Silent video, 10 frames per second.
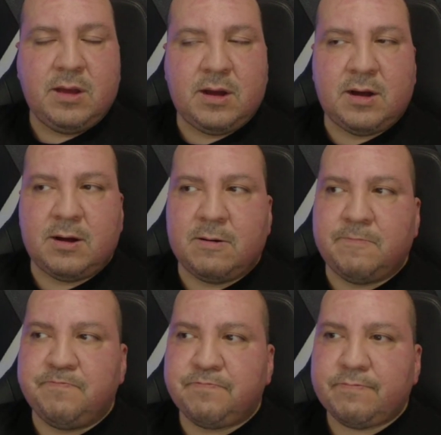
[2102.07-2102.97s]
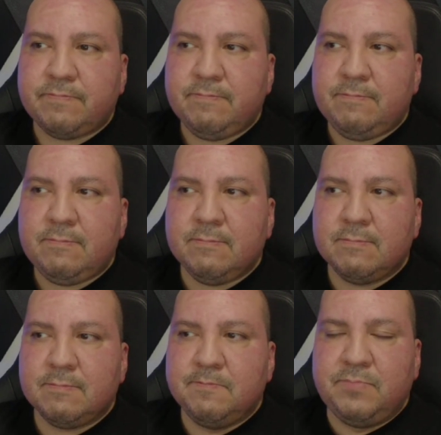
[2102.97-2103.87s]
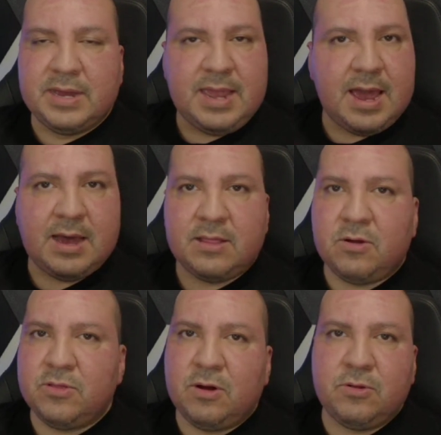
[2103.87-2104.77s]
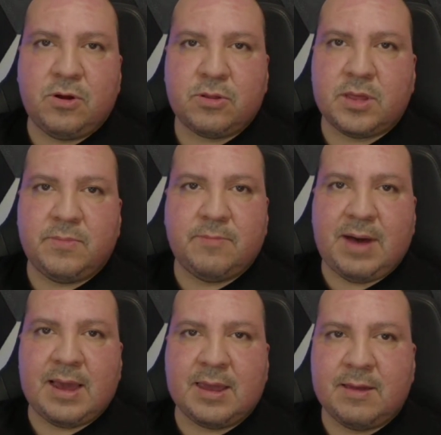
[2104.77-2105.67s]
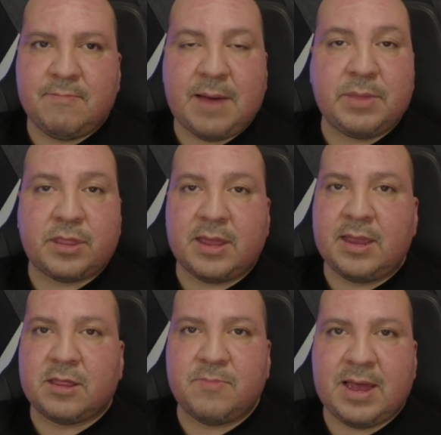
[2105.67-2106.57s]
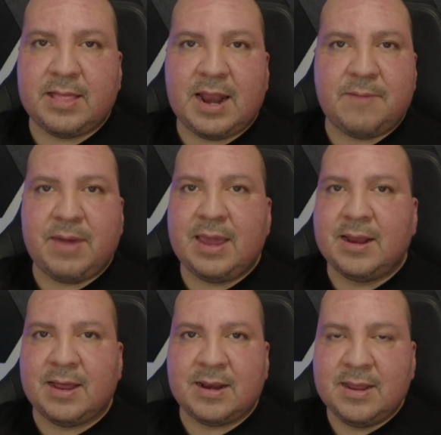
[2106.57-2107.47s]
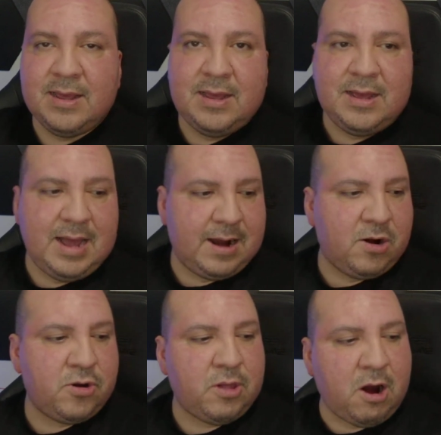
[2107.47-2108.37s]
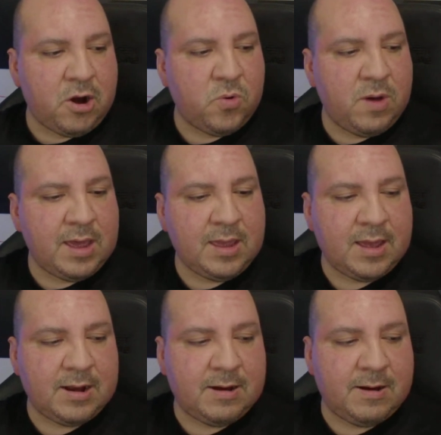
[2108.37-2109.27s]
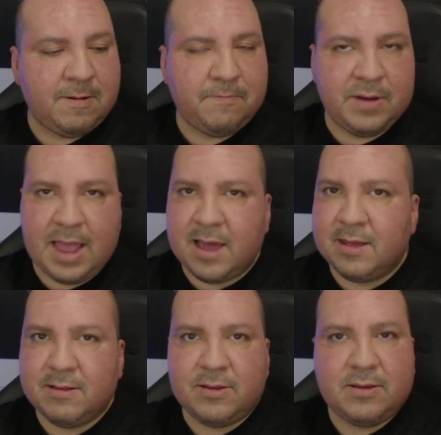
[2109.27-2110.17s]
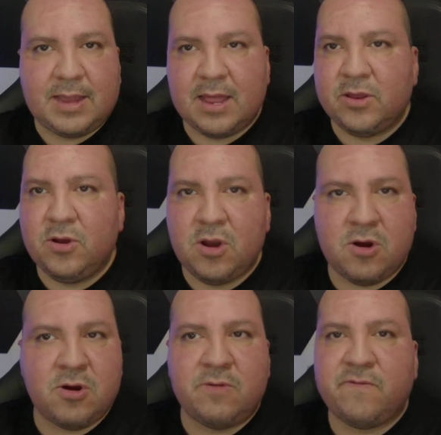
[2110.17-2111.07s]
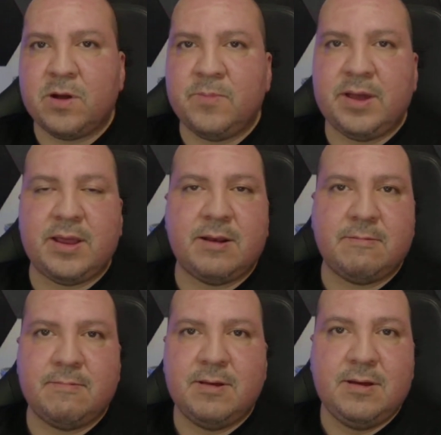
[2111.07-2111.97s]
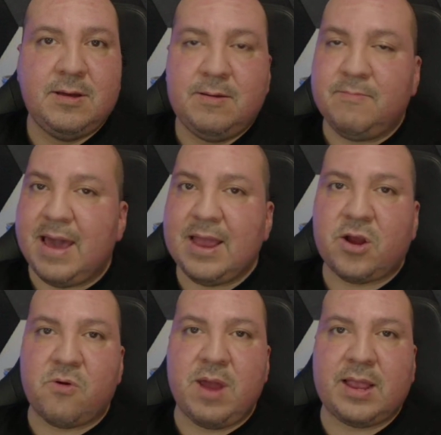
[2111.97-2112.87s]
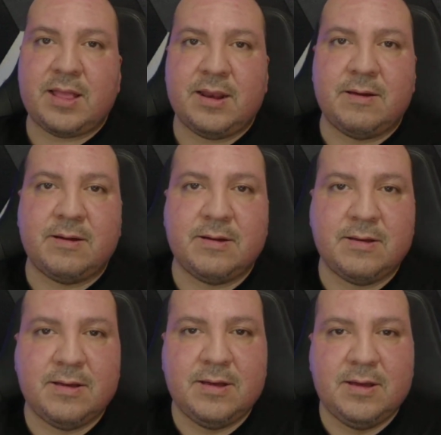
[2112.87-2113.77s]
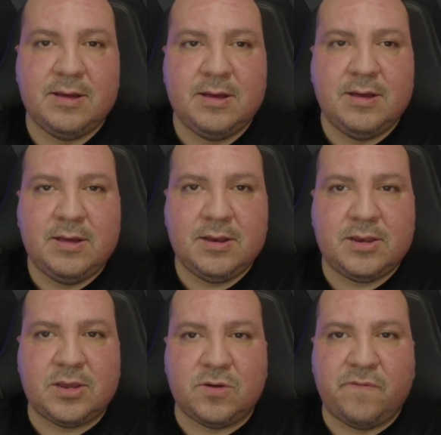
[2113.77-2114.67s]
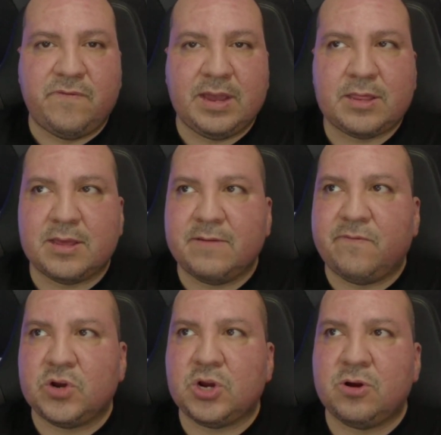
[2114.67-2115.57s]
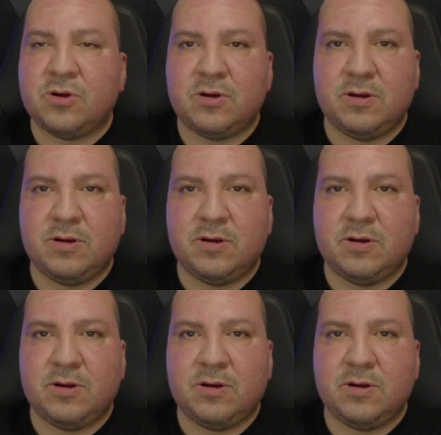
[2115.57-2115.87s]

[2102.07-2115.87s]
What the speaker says: Um, but yeah, those are some of my mistakes, man, that I made and had to learn the hard way. And but yeah, again, you learn from it and man, correct it to fix it for sure.